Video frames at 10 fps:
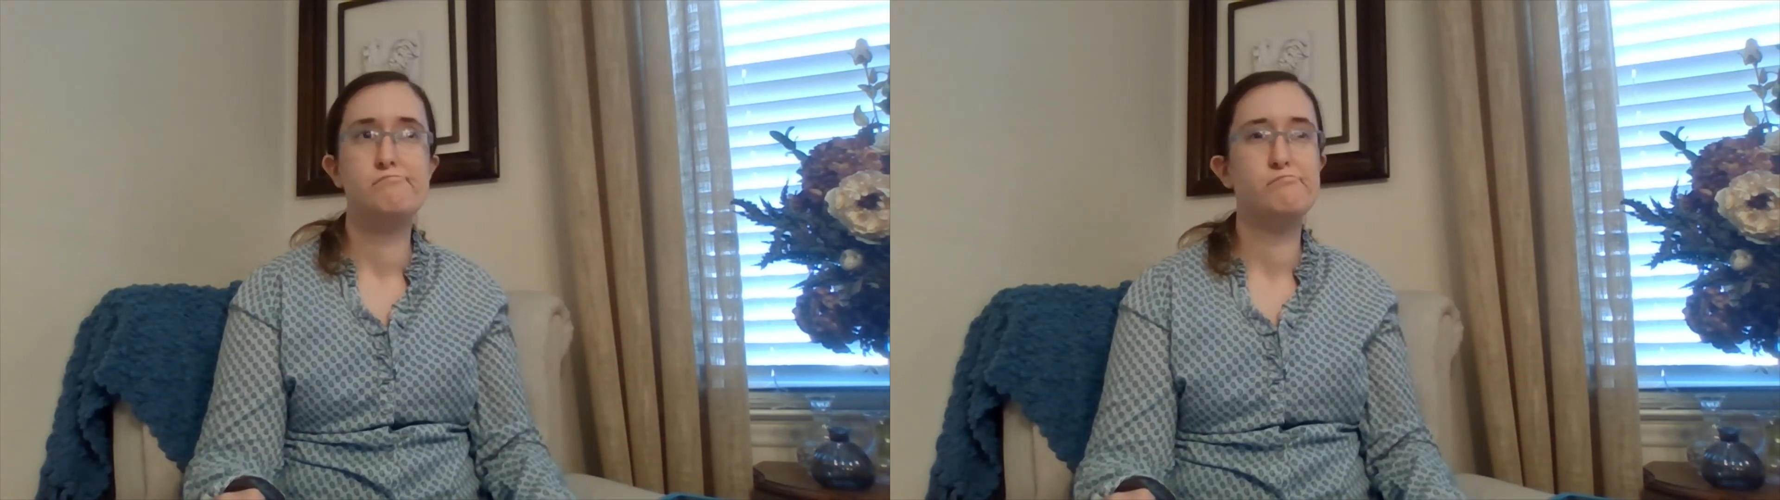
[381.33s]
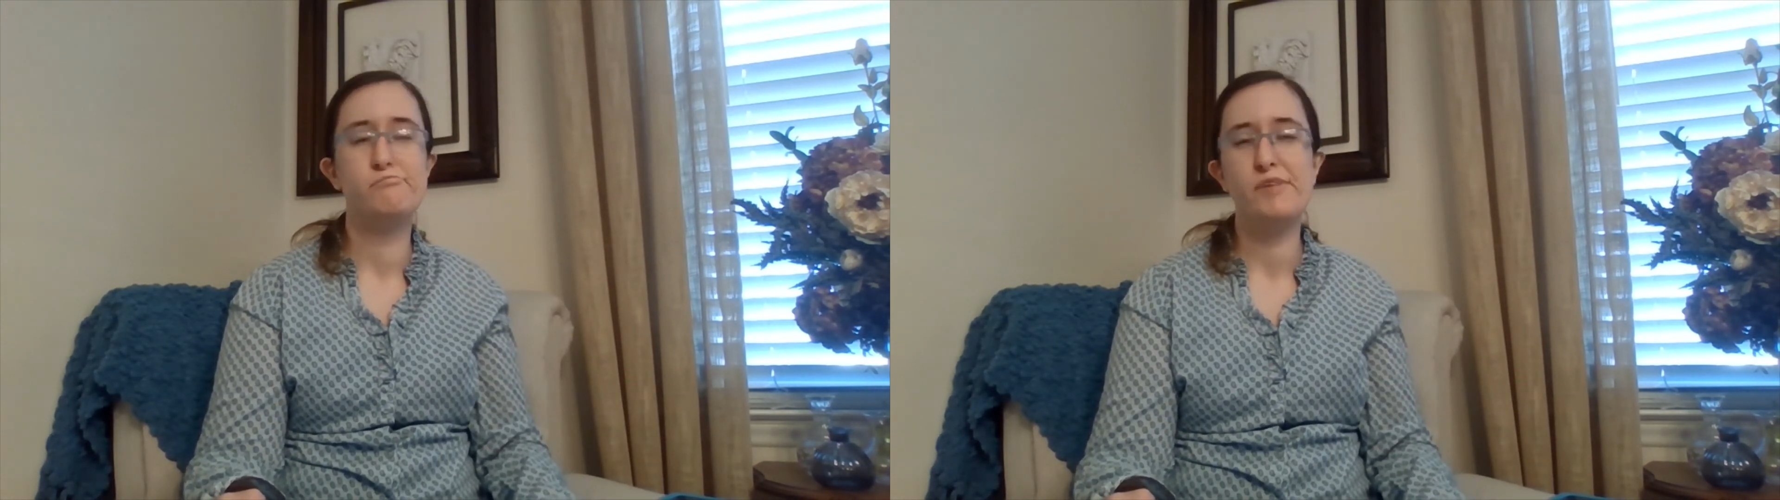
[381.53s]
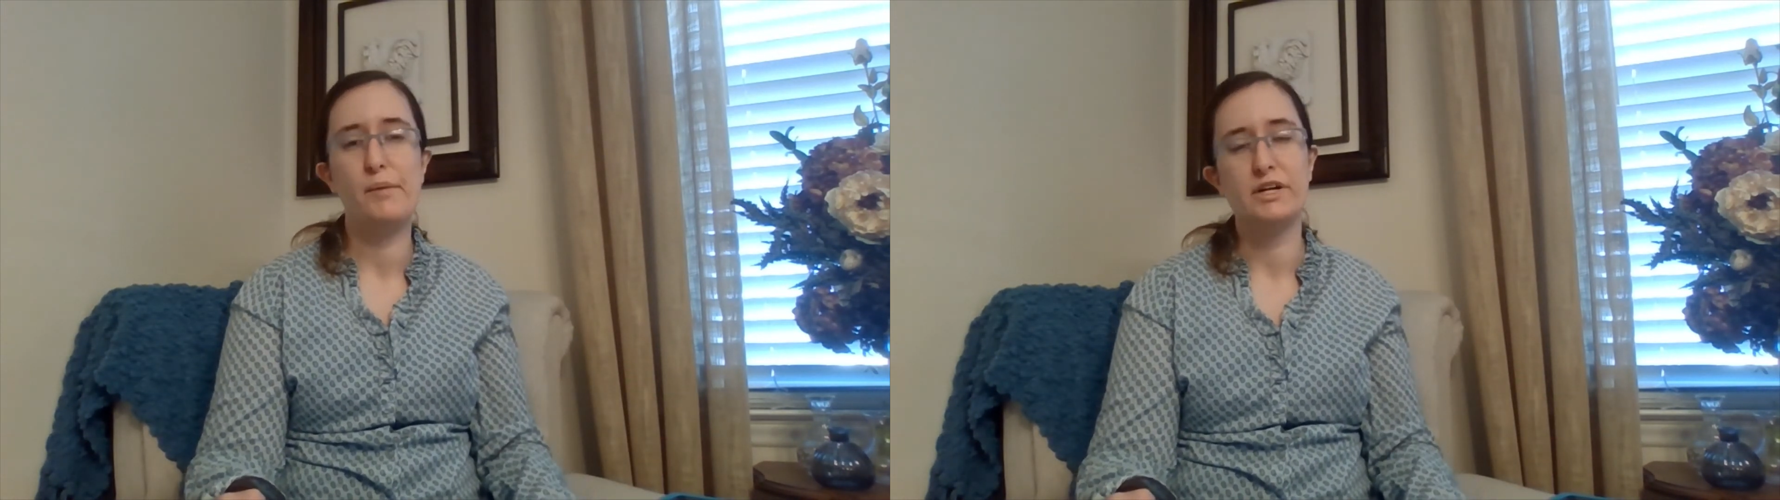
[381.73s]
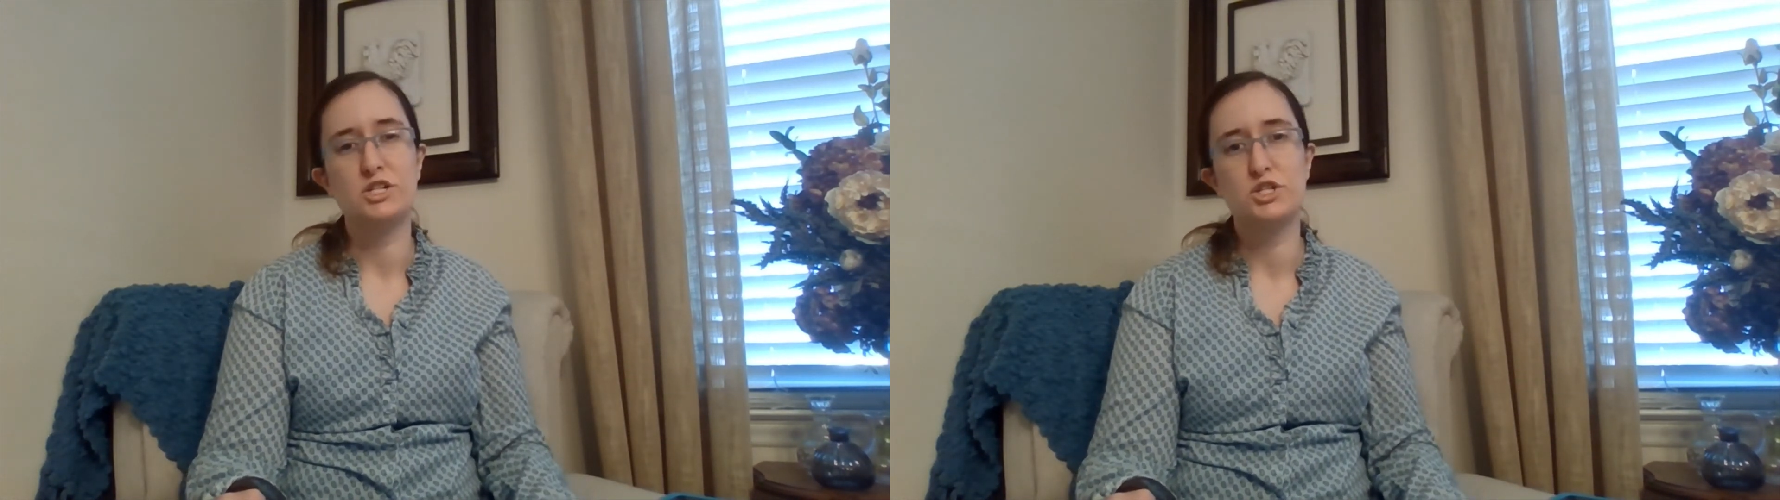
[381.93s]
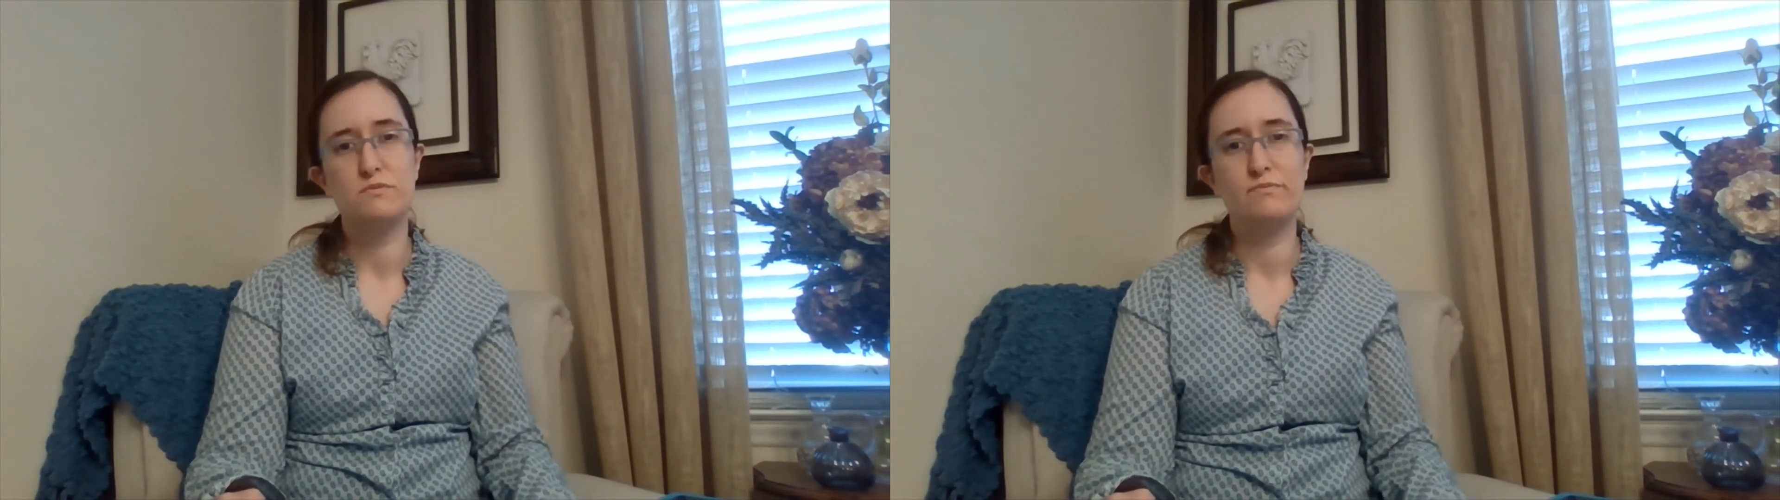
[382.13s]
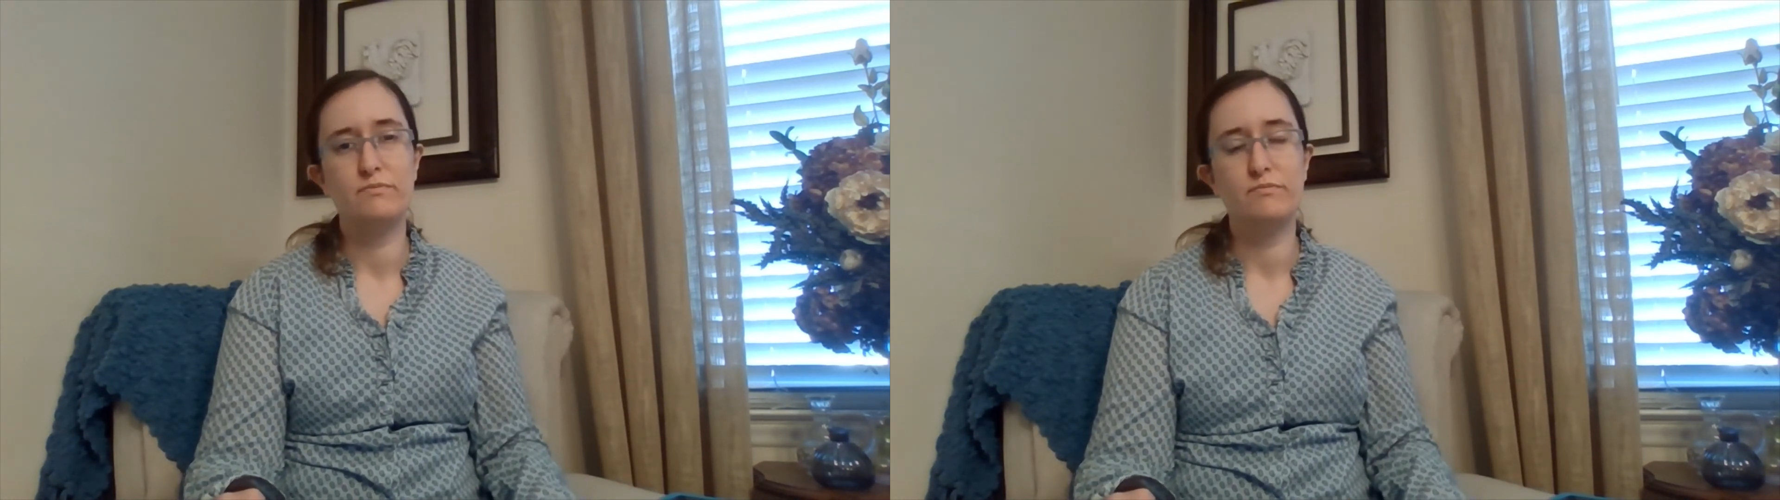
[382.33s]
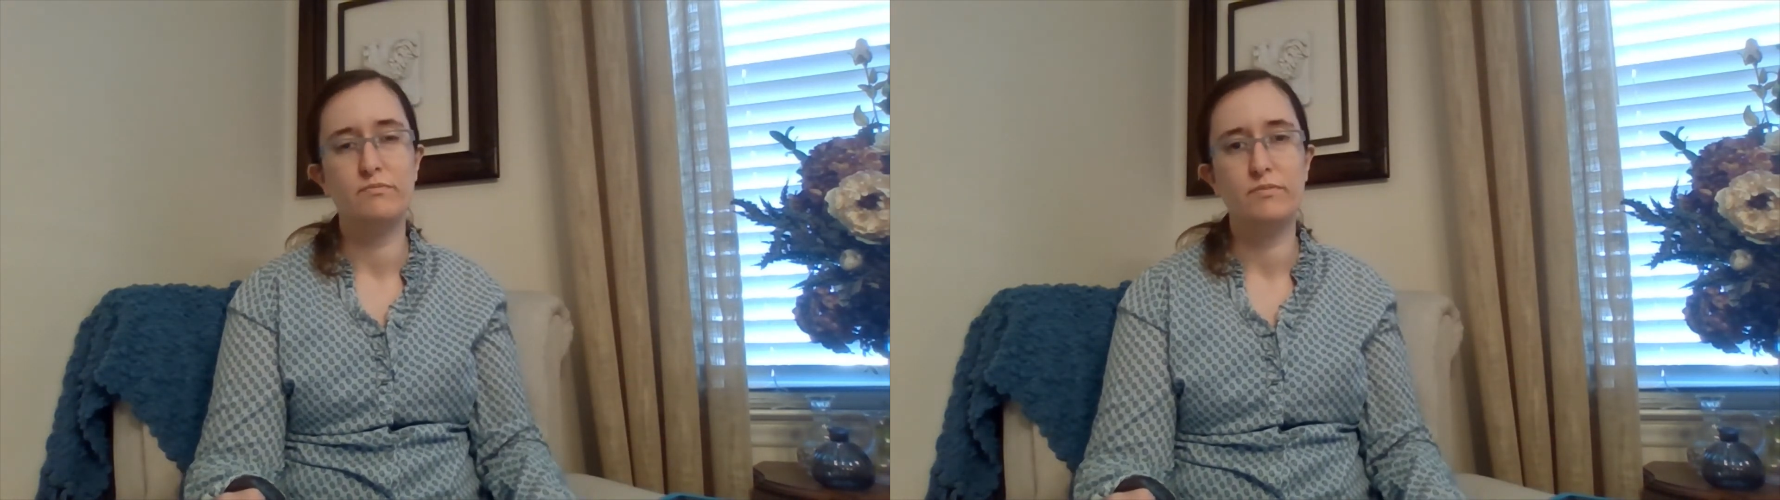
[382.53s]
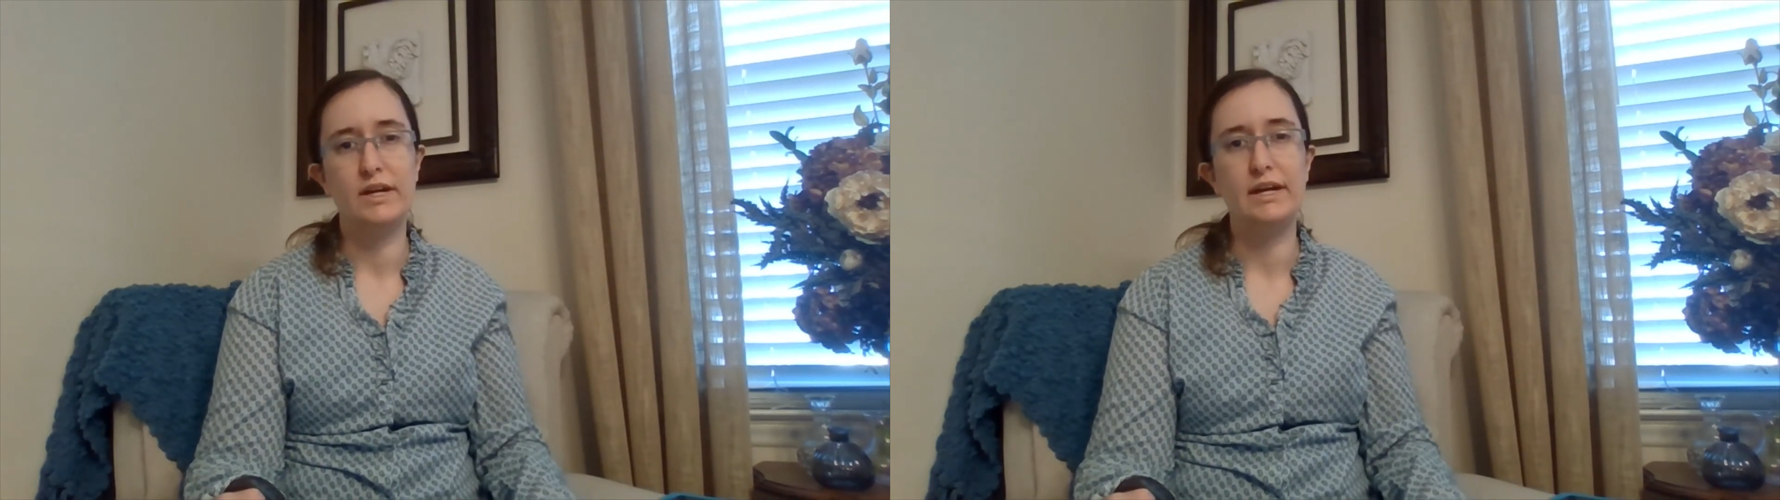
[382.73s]
not much.
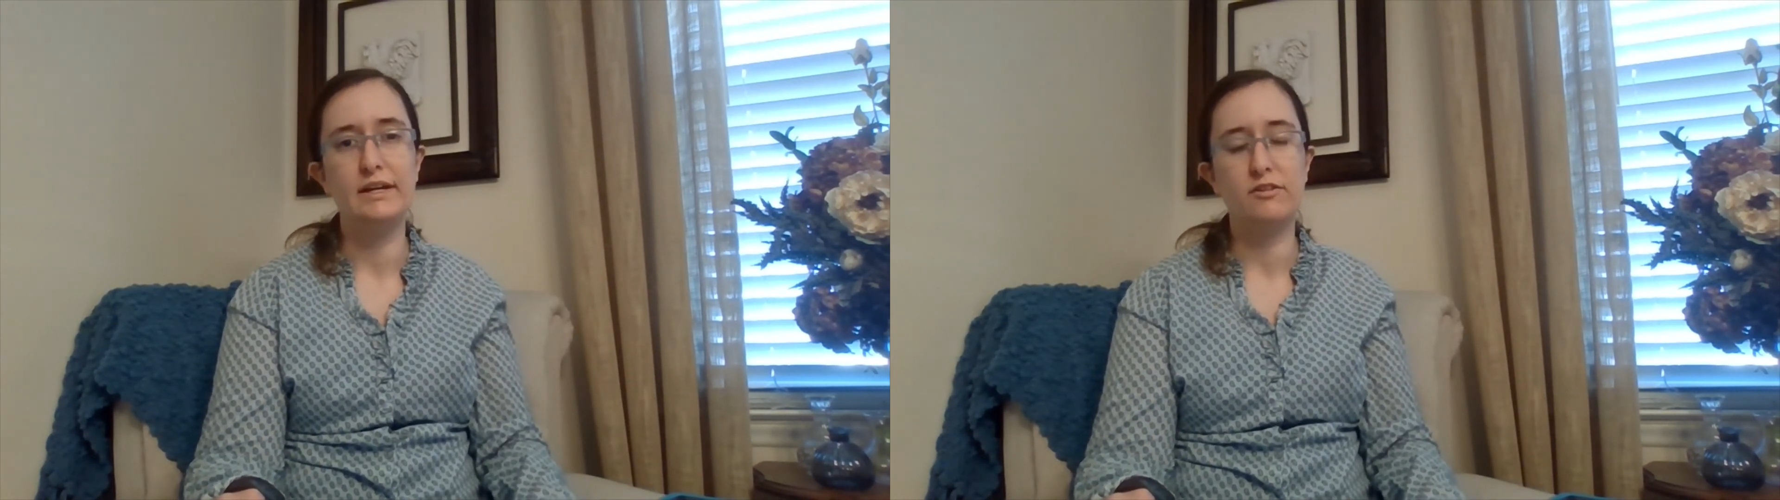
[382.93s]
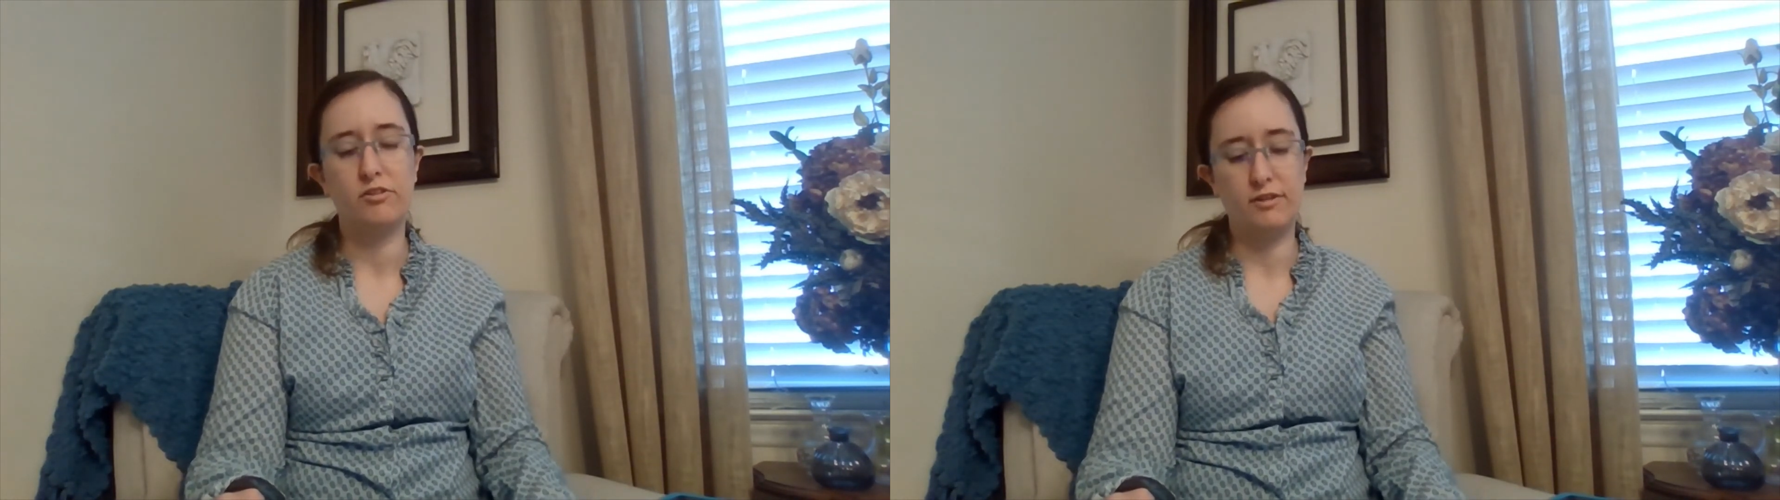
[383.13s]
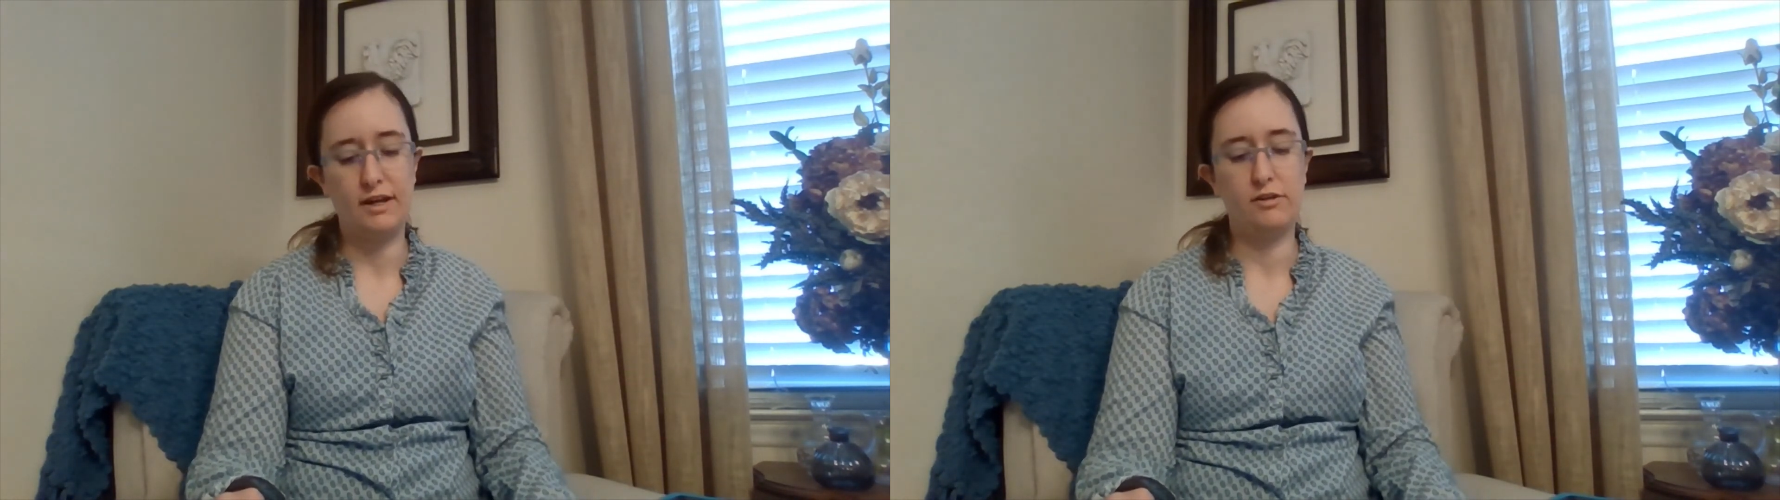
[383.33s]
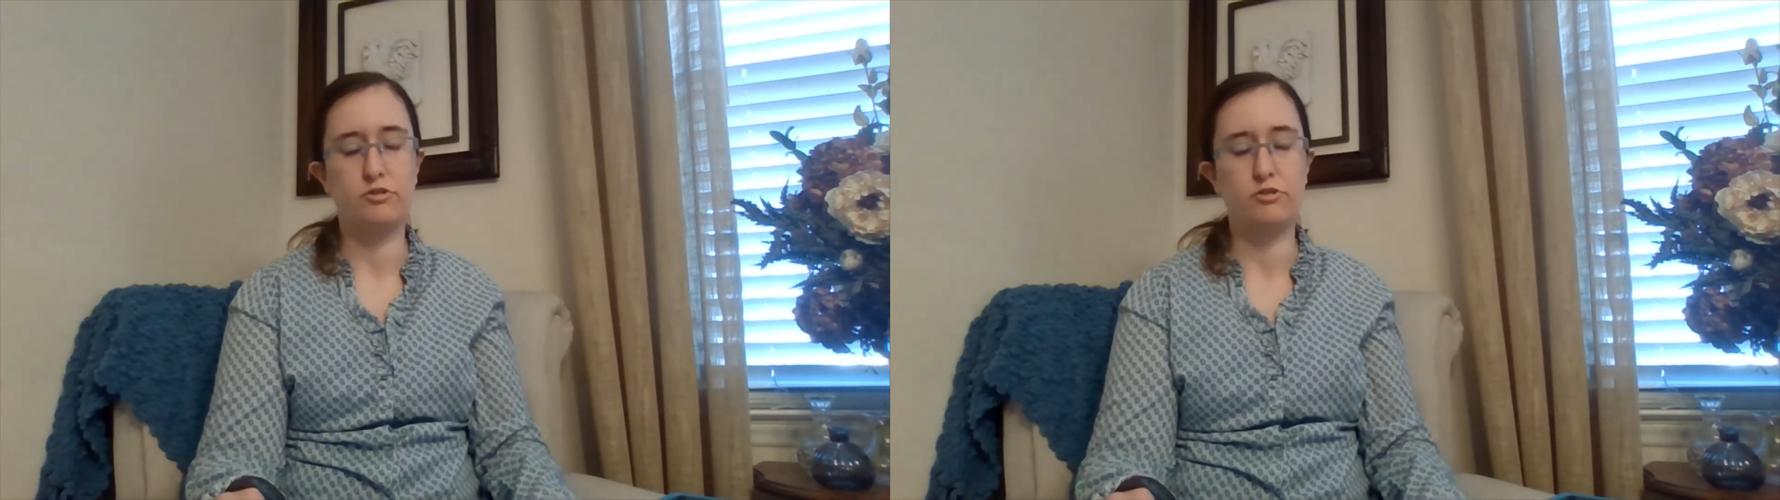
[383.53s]
It stays